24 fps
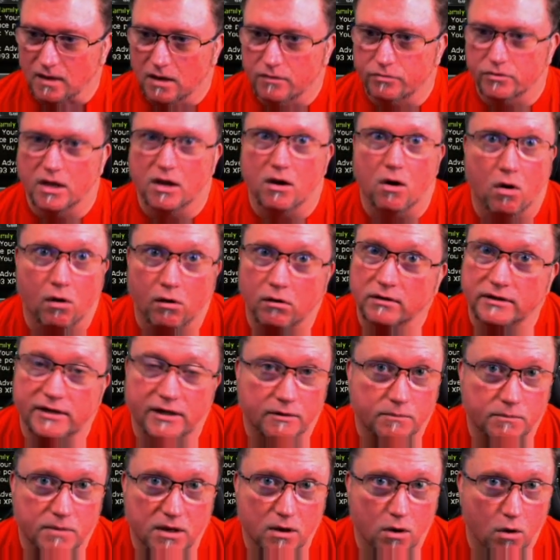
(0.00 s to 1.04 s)
They all
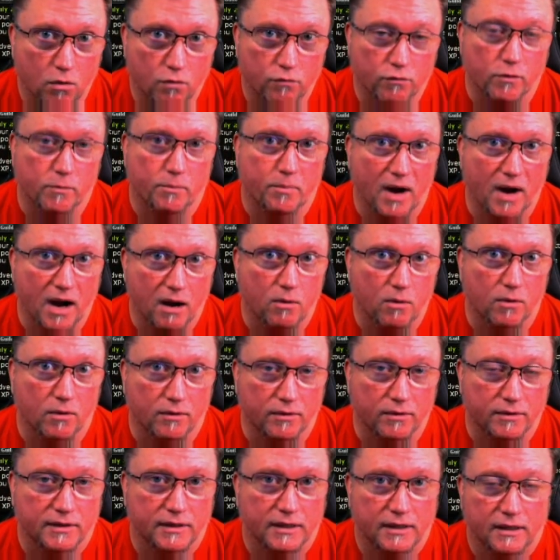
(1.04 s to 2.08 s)
can be
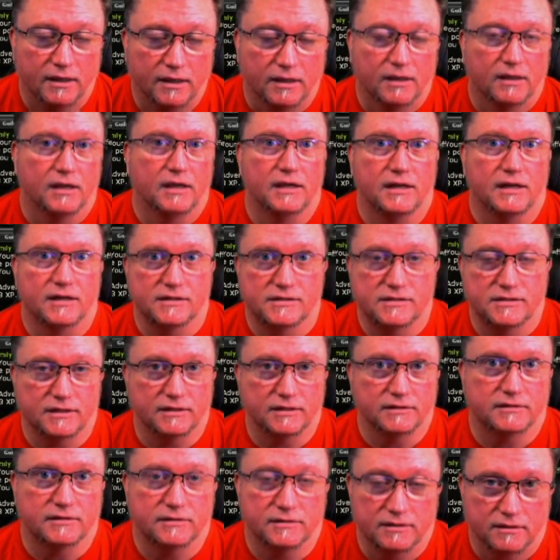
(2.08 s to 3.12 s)
overpowered in a
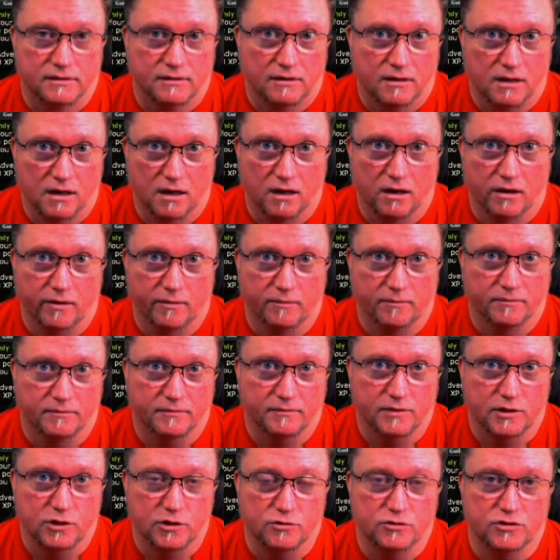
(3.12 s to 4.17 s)
sense.
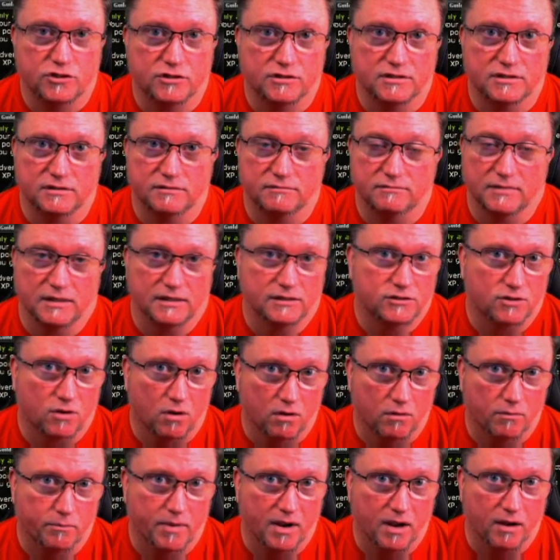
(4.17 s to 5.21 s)
It's
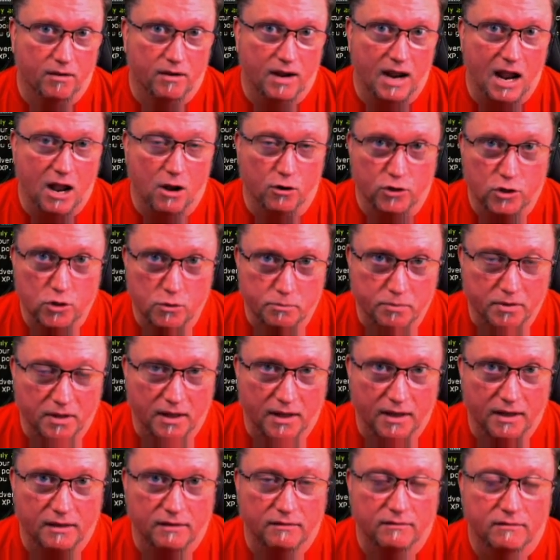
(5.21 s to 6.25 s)
all about how you
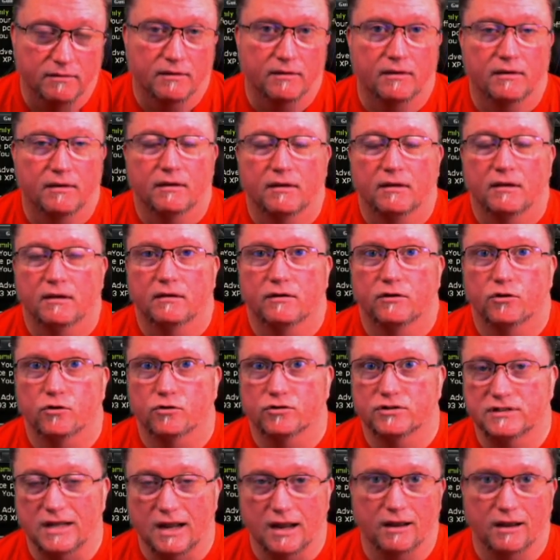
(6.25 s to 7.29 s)
play, your
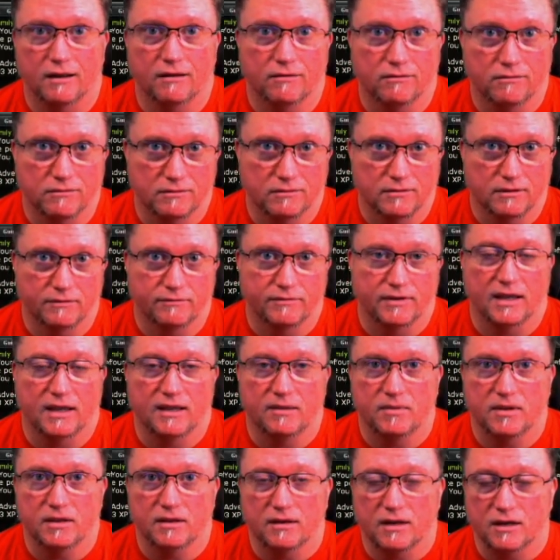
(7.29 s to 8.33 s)
style of
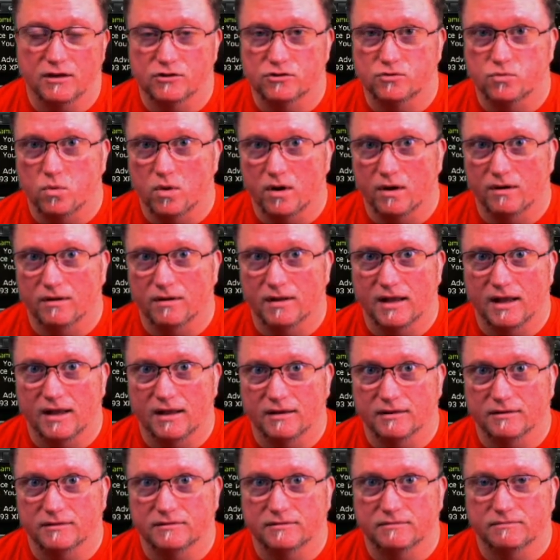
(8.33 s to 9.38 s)
gaming, as well
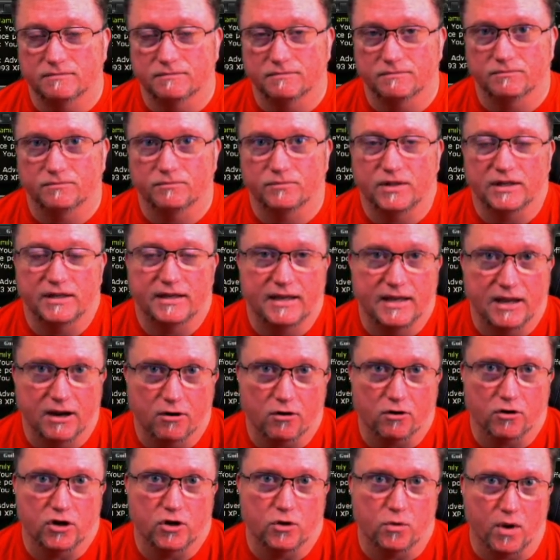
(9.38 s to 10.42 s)
as the
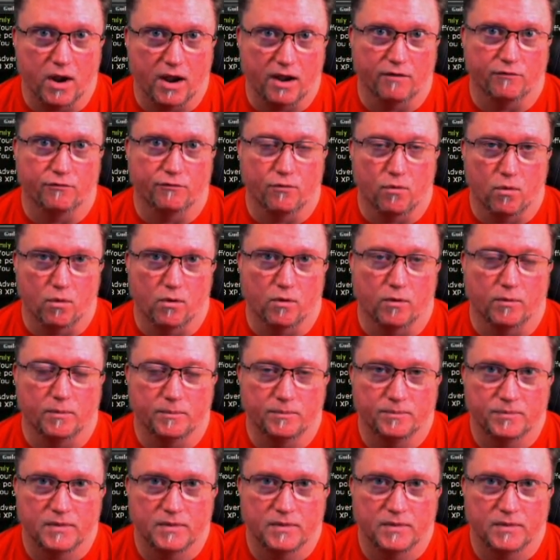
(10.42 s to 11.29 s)
gear you have for them,